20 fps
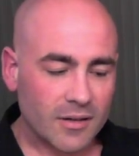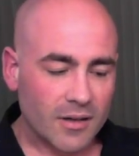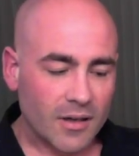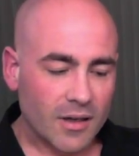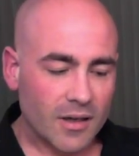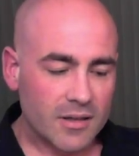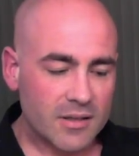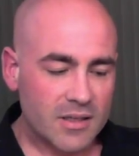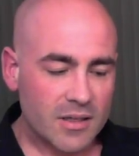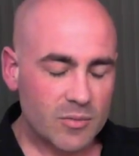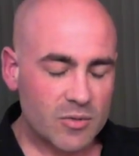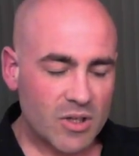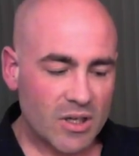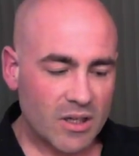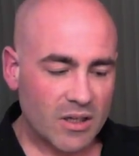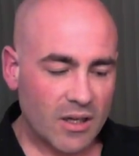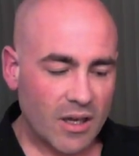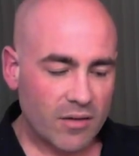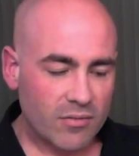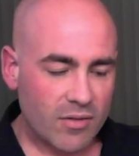It seems
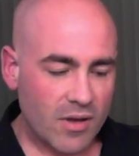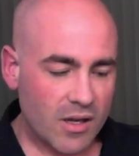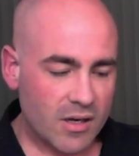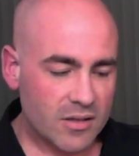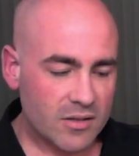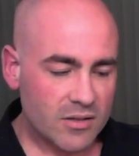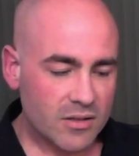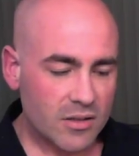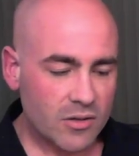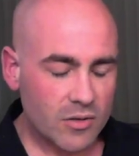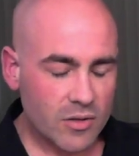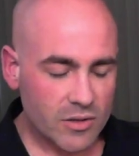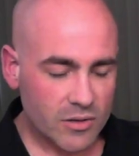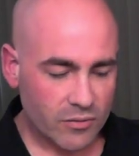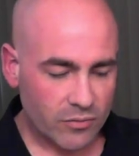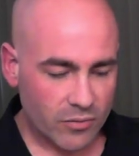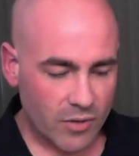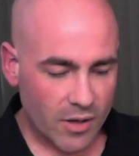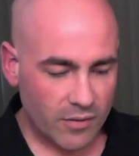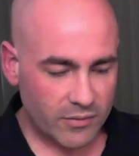like I've had a series
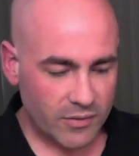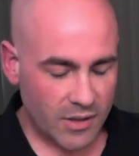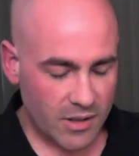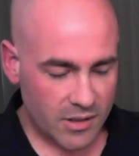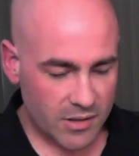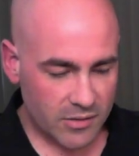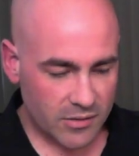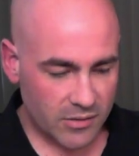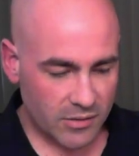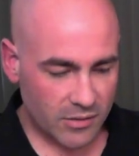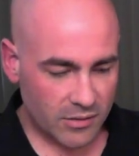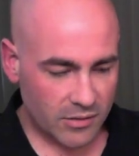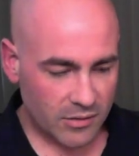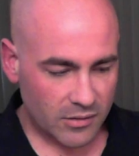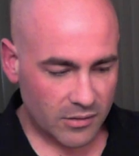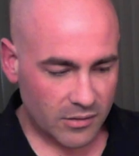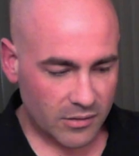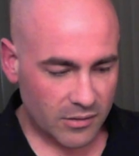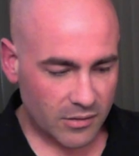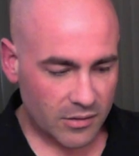of rough days,
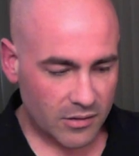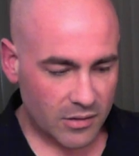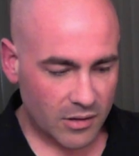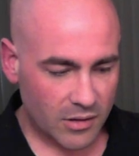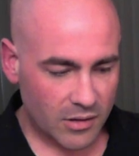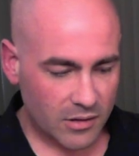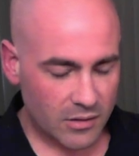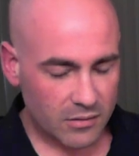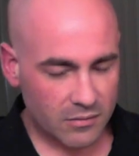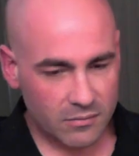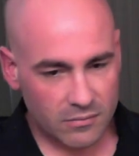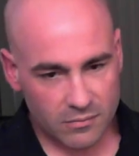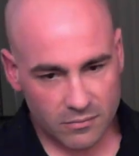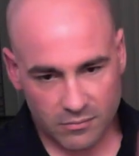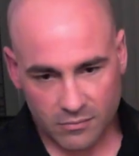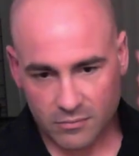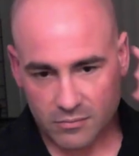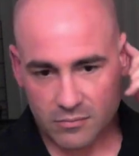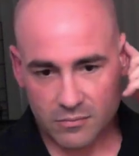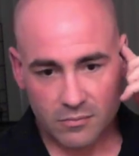
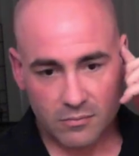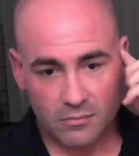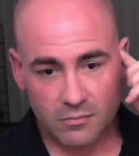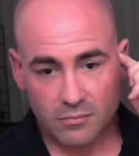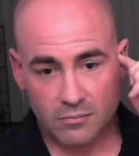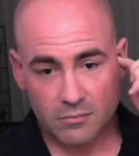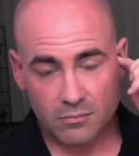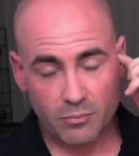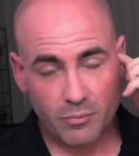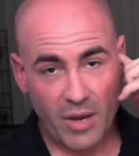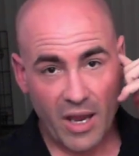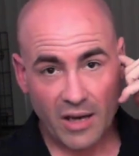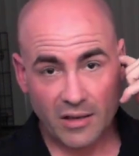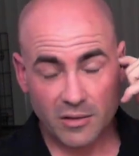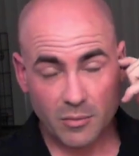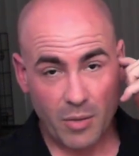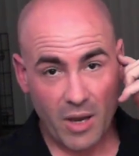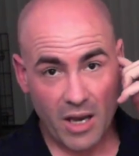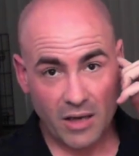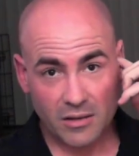back to
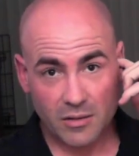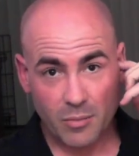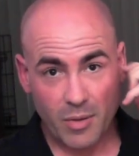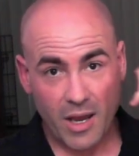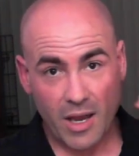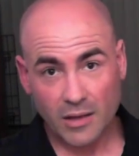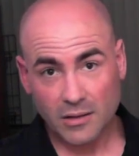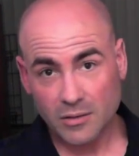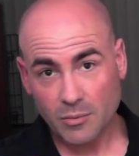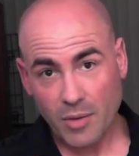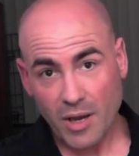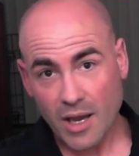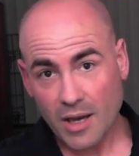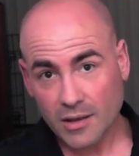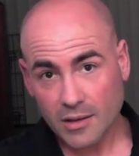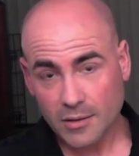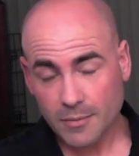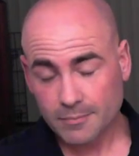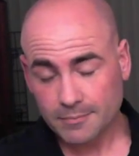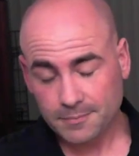back to back to back,
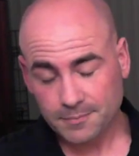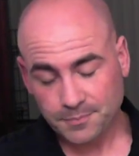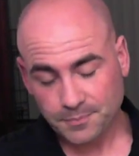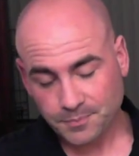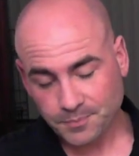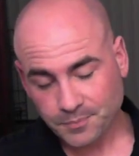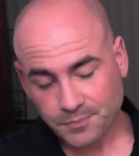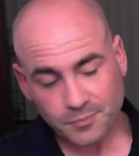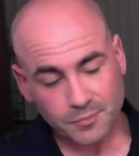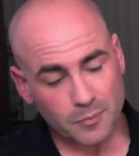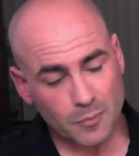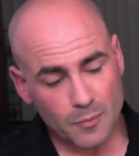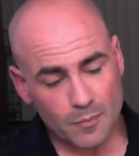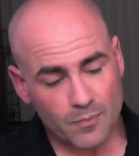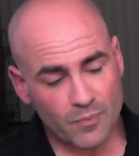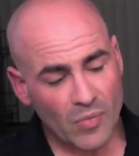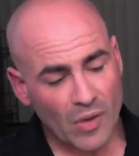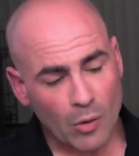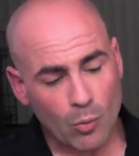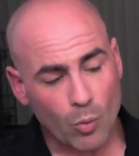
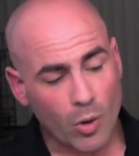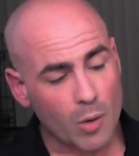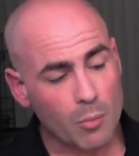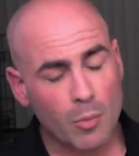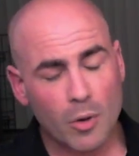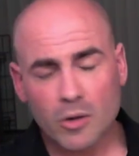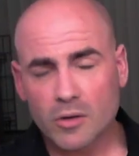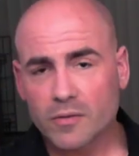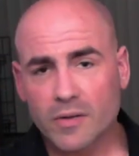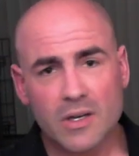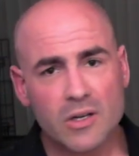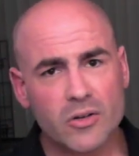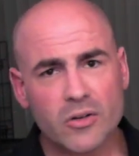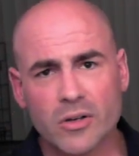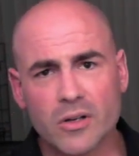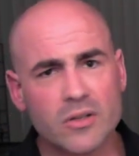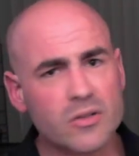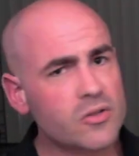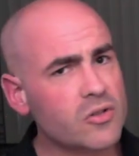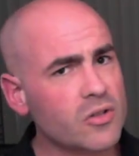where motivation
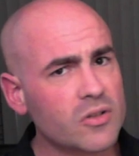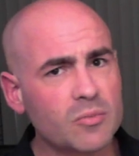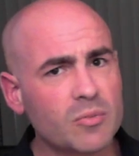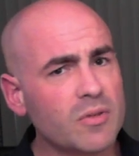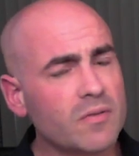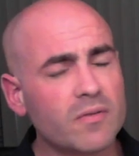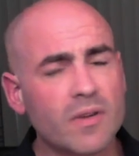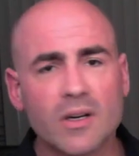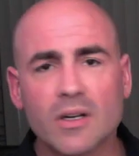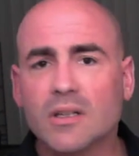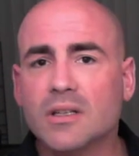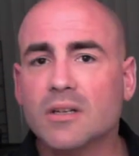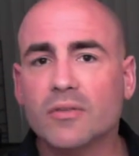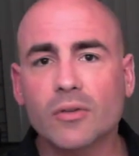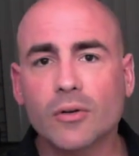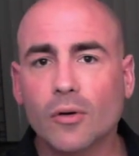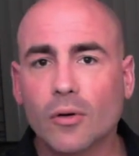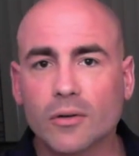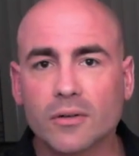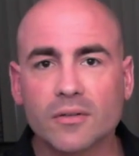has just been very
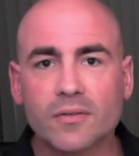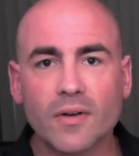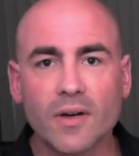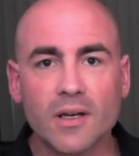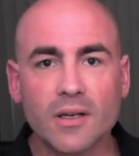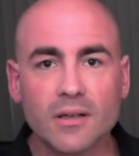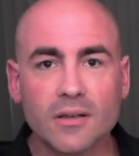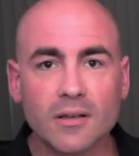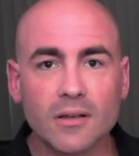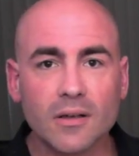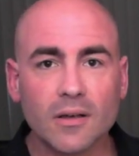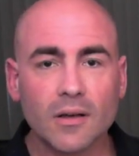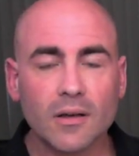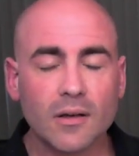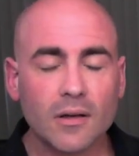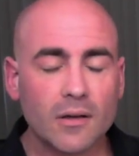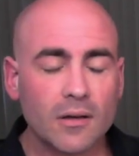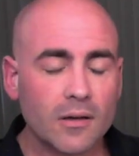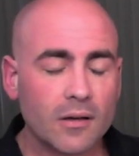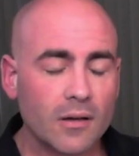difficult to find.
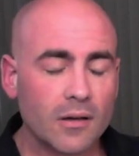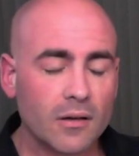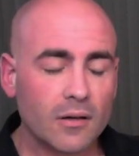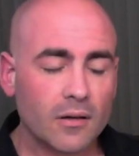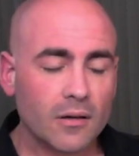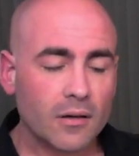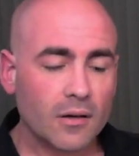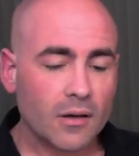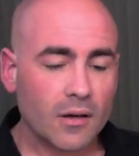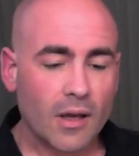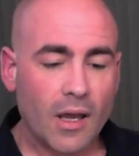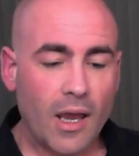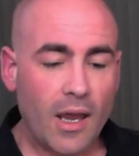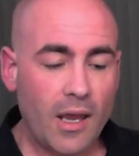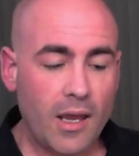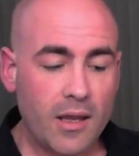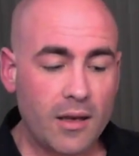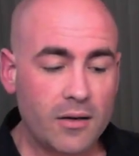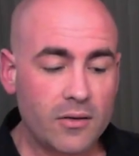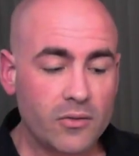
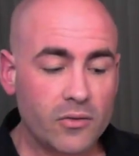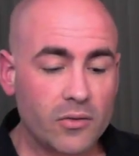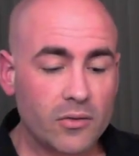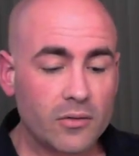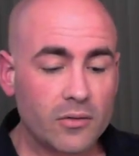And